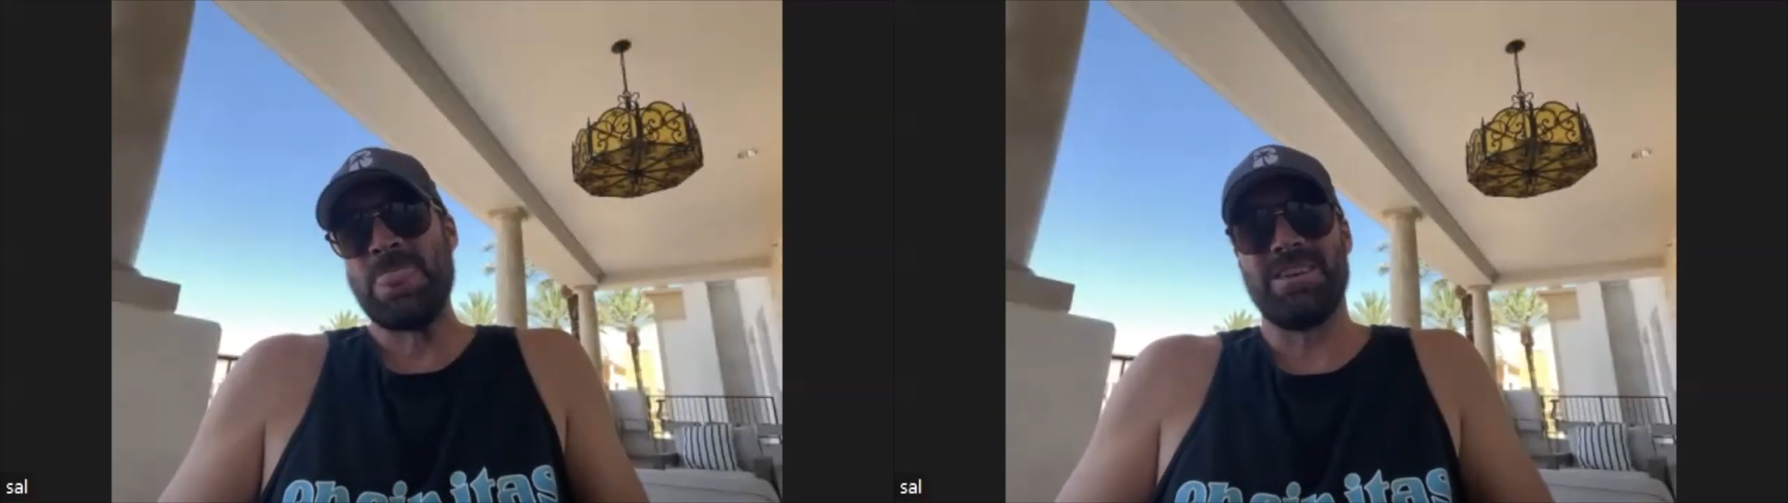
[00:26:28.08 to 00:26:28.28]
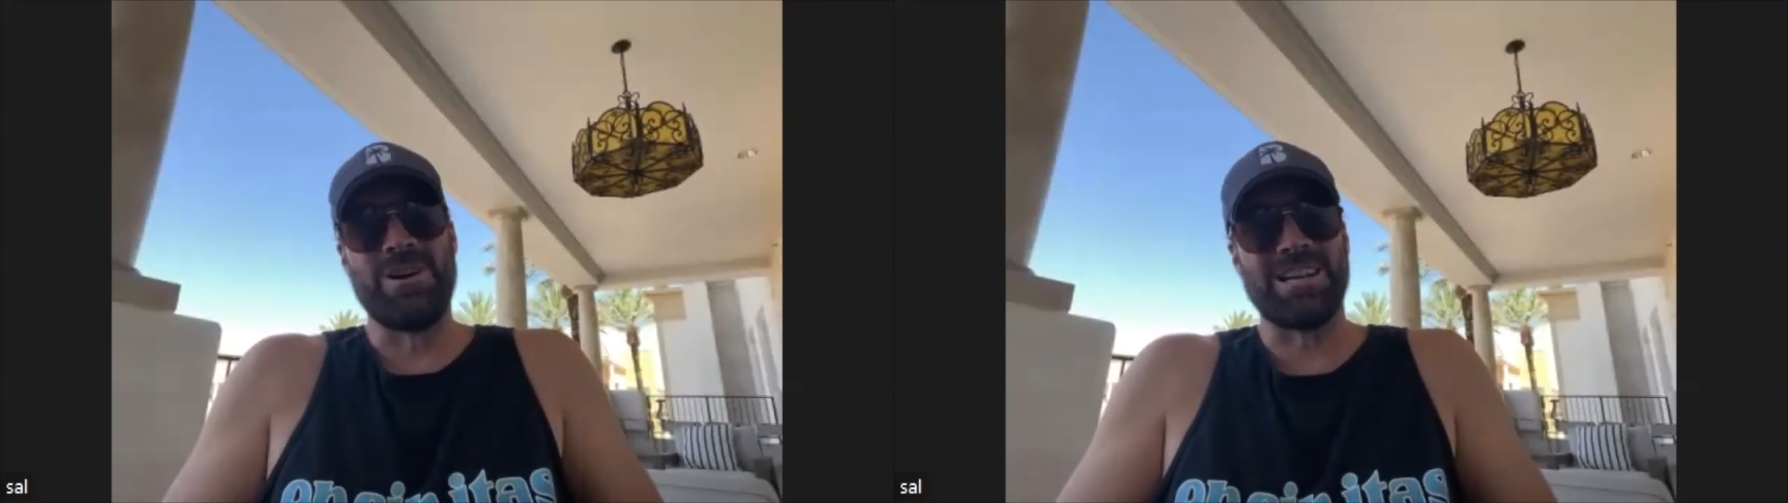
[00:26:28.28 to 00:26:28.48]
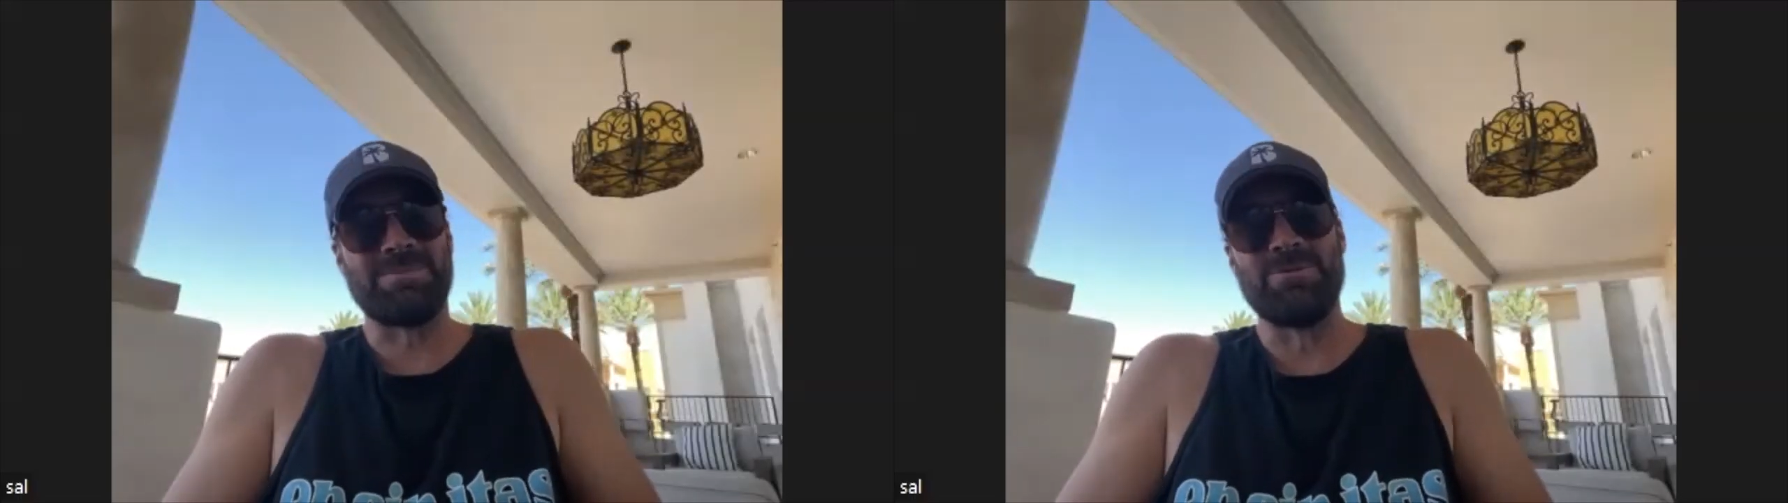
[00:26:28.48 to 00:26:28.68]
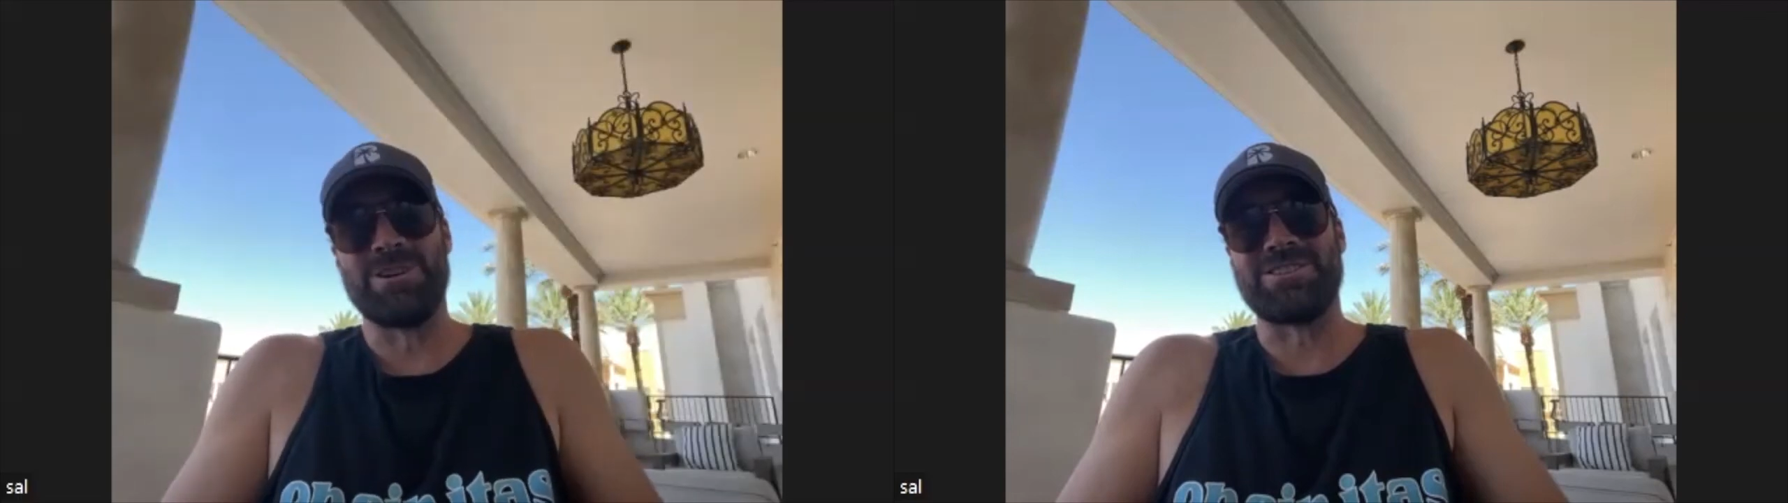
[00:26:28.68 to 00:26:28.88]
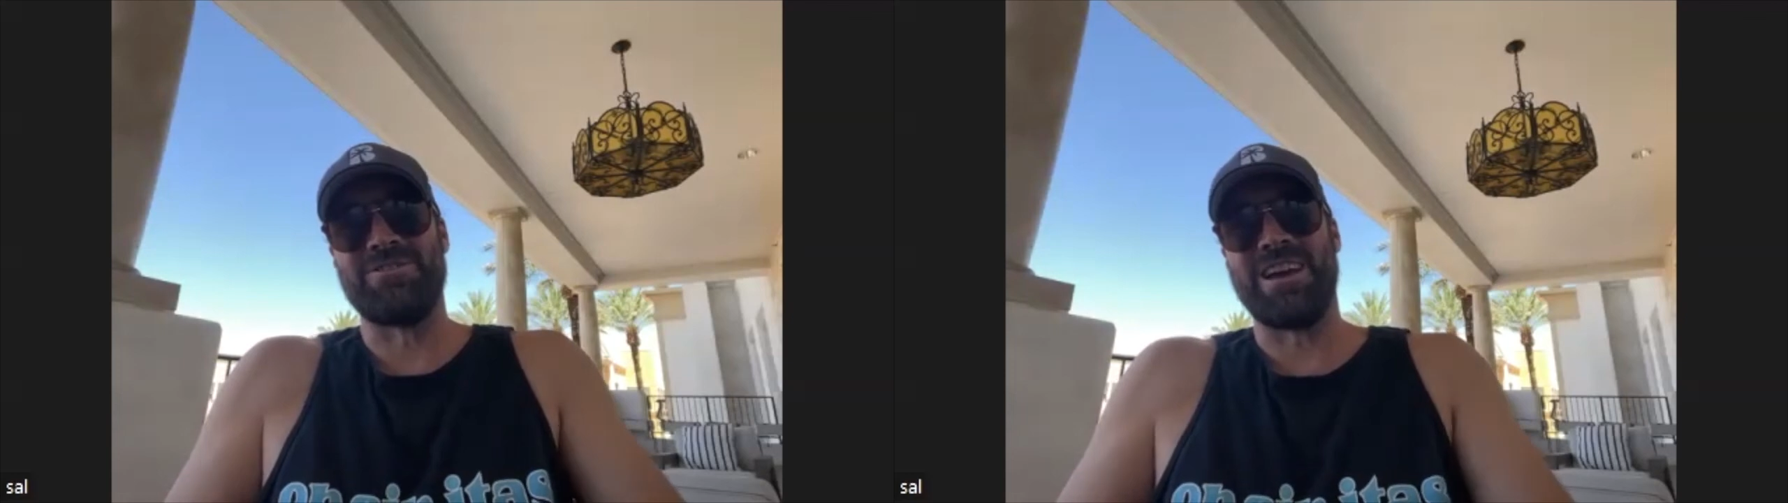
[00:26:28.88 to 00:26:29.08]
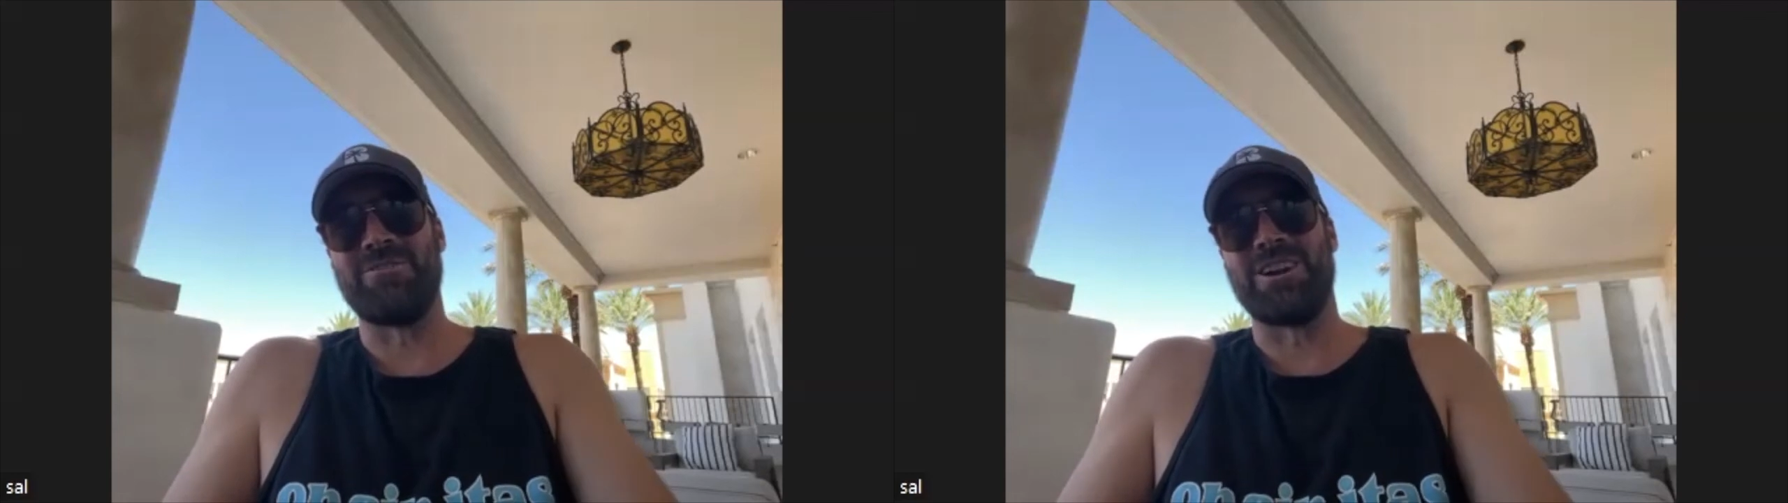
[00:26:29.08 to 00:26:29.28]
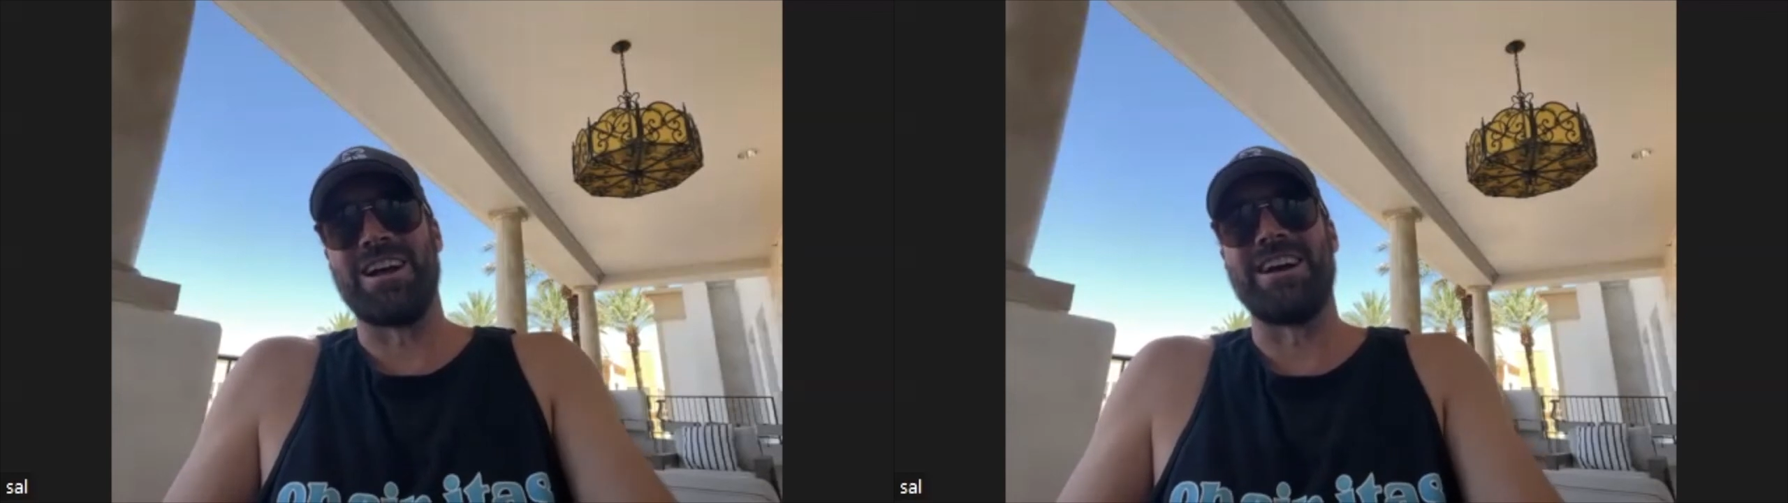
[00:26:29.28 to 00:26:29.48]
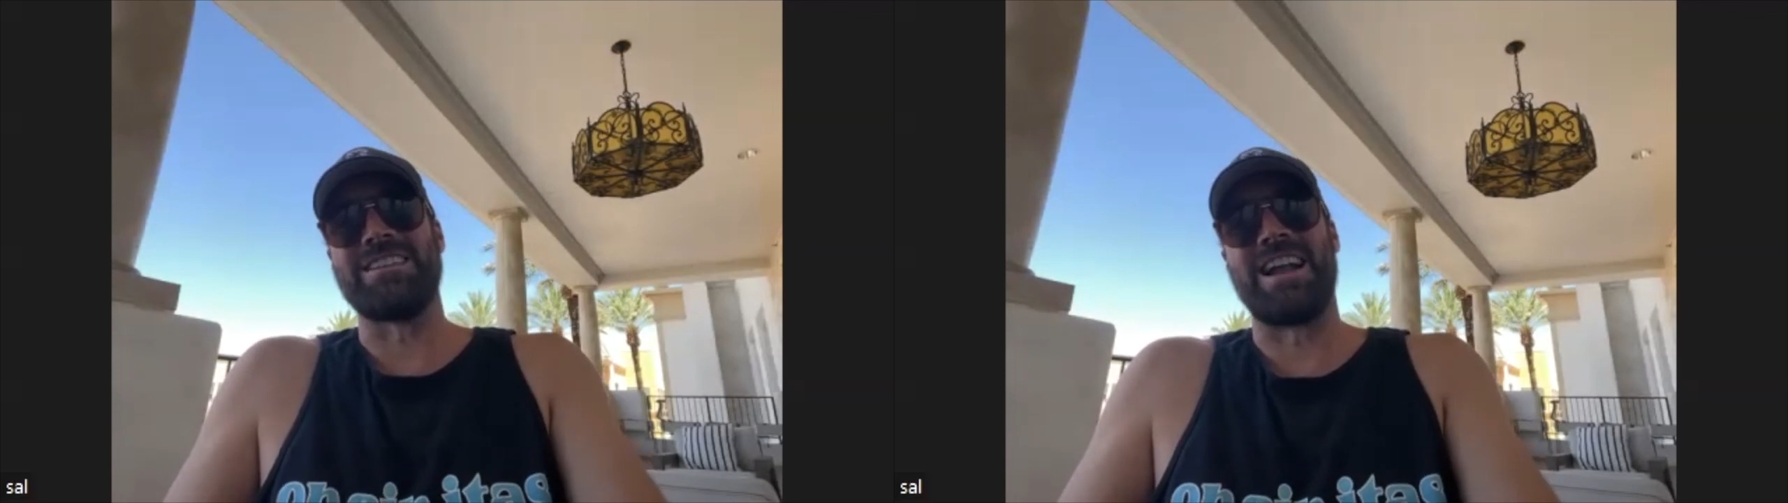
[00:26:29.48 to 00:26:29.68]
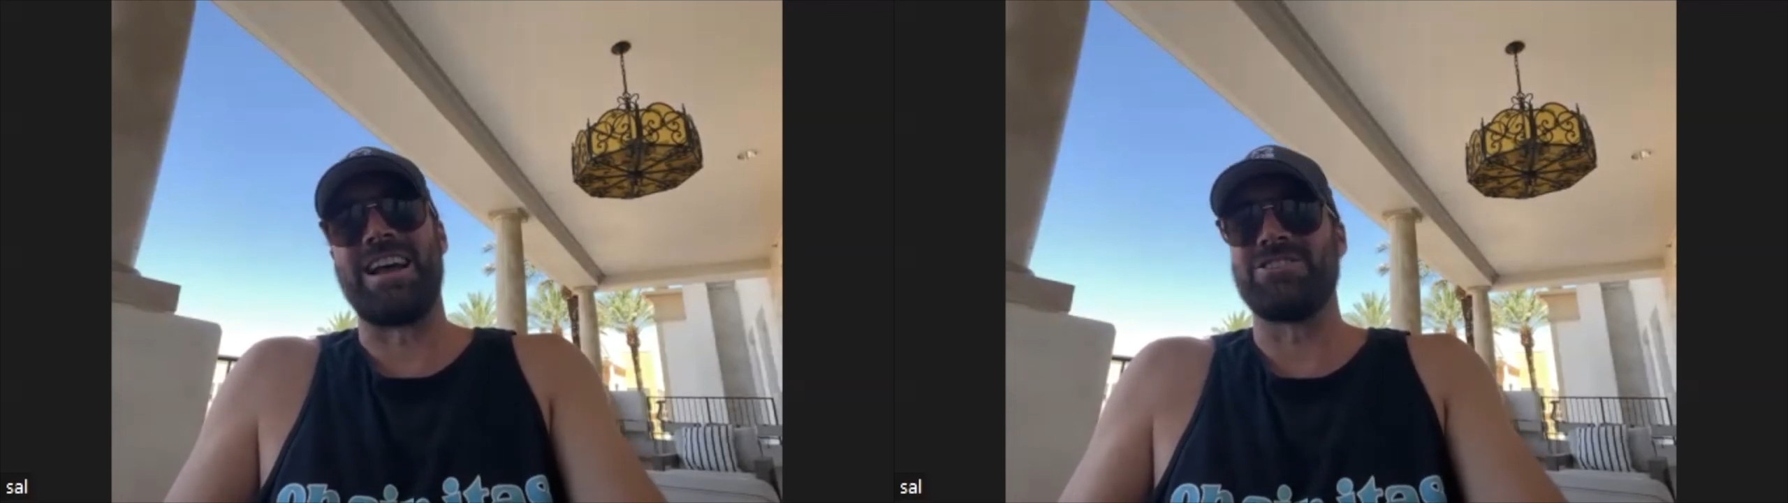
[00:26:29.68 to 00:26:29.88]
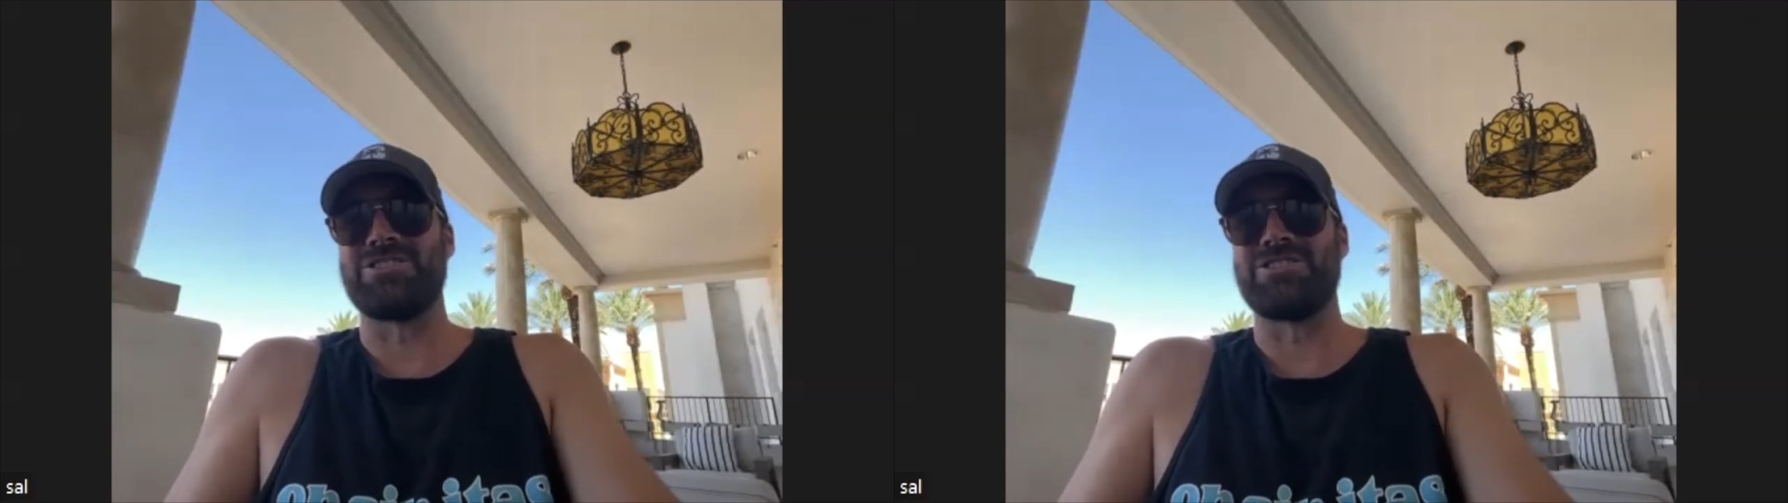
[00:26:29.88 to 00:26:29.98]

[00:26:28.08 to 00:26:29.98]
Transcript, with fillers: you asked me what's a favorite. I like that.